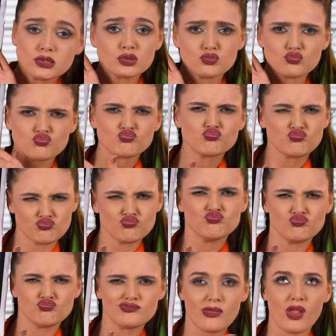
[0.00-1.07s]
she is
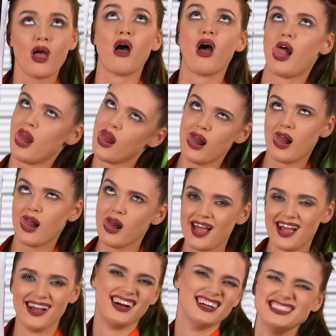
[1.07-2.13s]
rocking this photo shoot.